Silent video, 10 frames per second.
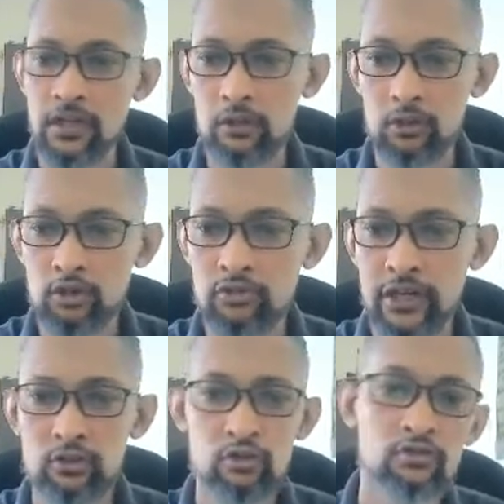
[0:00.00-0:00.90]
don't try
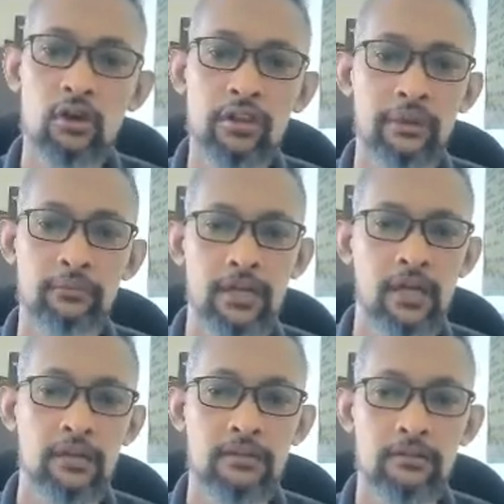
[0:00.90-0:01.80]
to draw them yet,
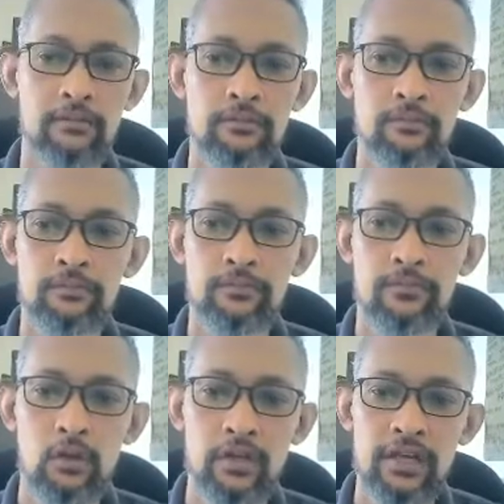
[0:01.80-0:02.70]

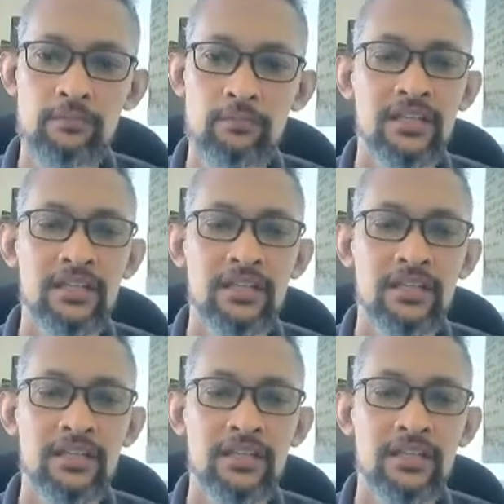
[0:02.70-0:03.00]
okay.